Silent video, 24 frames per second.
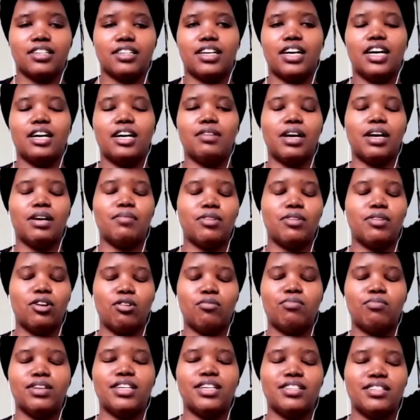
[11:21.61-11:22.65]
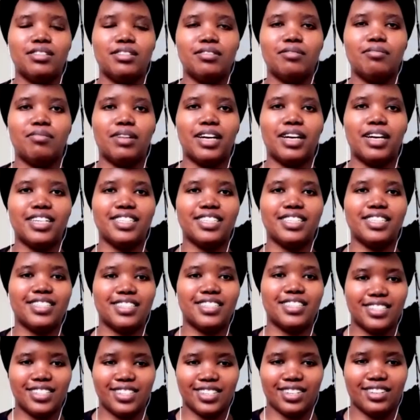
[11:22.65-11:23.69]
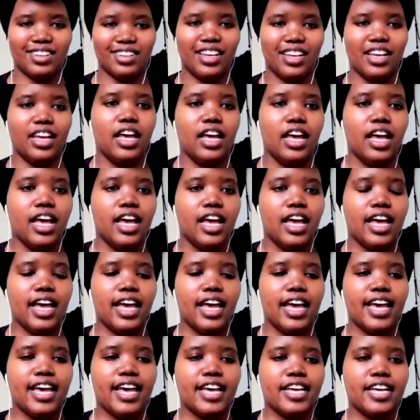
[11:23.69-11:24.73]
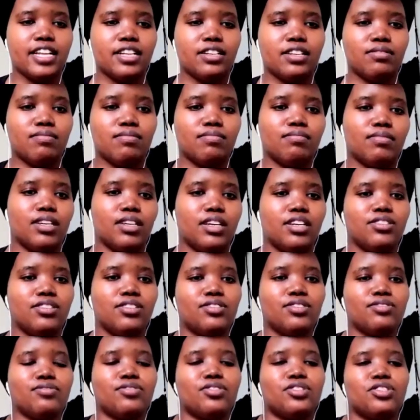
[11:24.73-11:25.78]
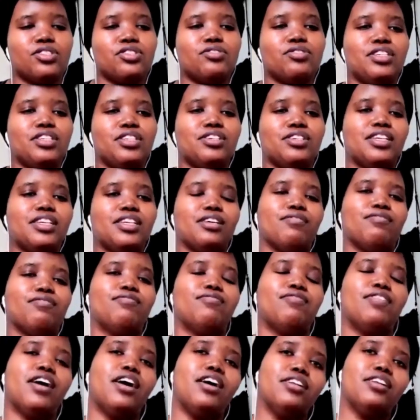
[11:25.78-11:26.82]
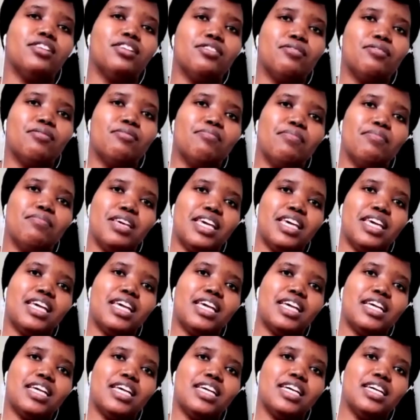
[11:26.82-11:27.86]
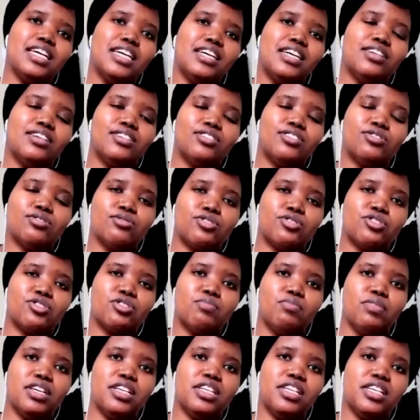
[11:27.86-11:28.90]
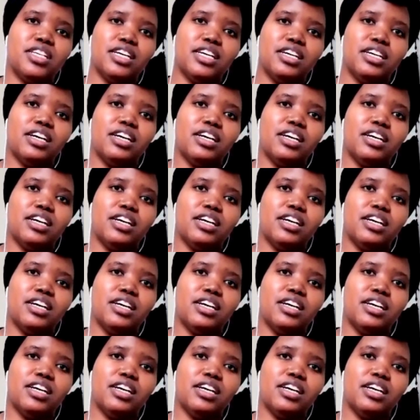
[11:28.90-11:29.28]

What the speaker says: I'm open-minded. So, and also too, you can follow me on social media.